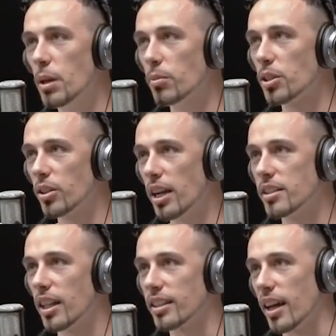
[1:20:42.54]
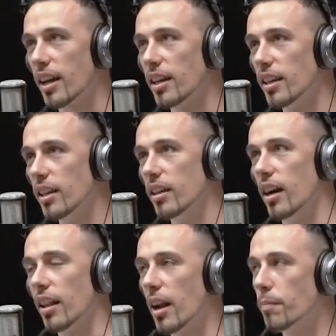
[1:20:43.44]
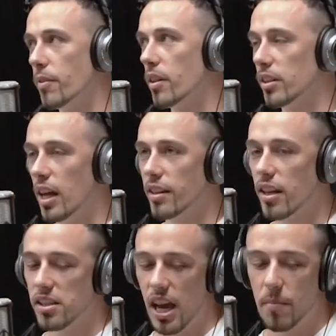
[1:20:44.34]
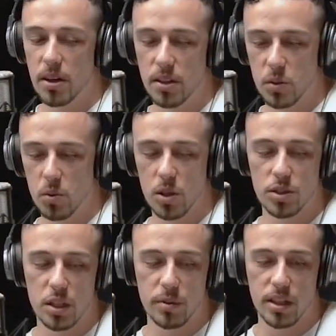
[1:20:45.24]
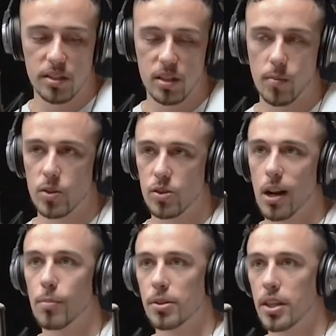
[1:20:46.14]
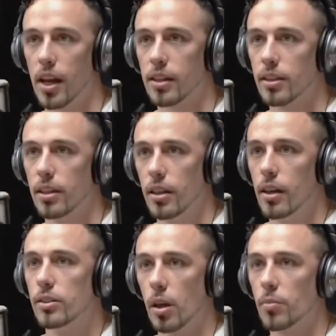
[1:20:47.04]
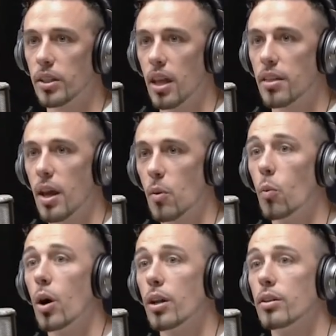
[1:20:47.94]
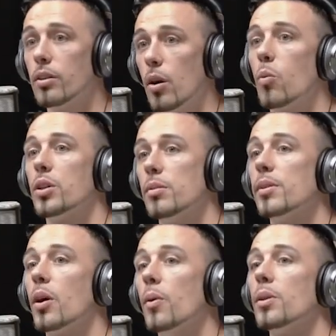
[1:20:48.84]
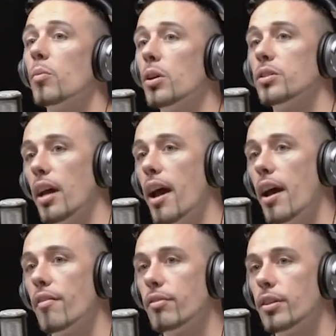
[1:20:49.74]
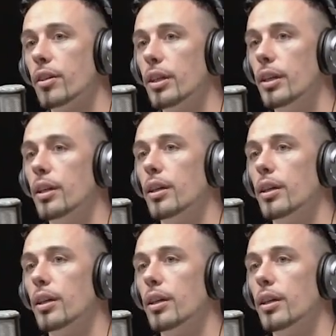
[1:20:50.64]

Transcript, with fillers: People are crazy like that. A lot of a lot of things happen in this world just because someone's trying to protect something that they want or want to be the only ones to have. Mm-hmm.